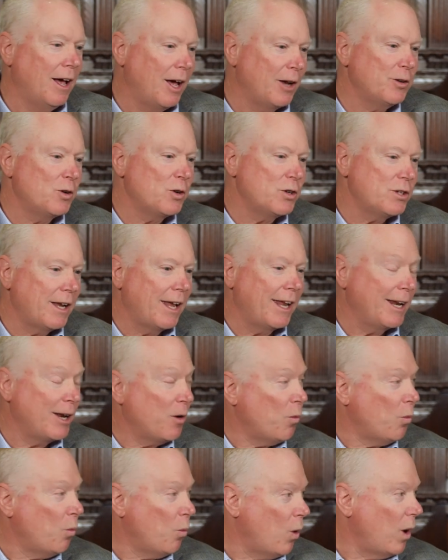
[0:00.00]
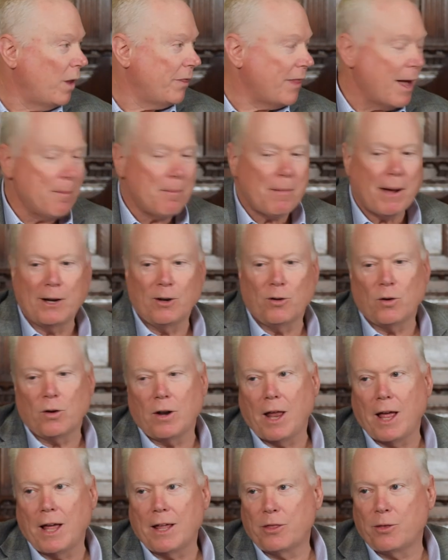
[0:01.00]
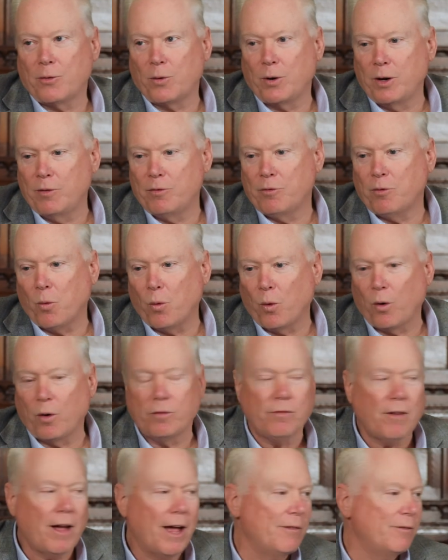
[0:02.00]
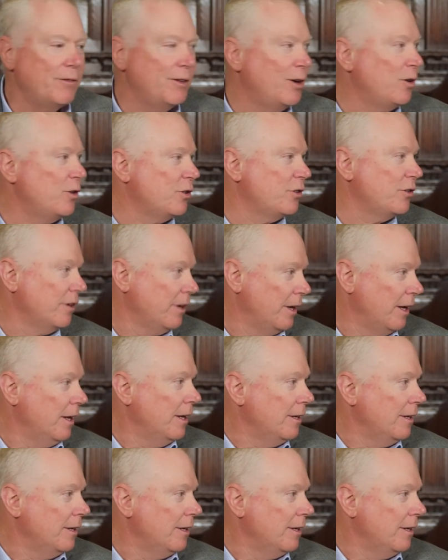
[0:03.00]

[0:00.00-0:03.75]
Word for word: understanding of what that might look like three, four, or five years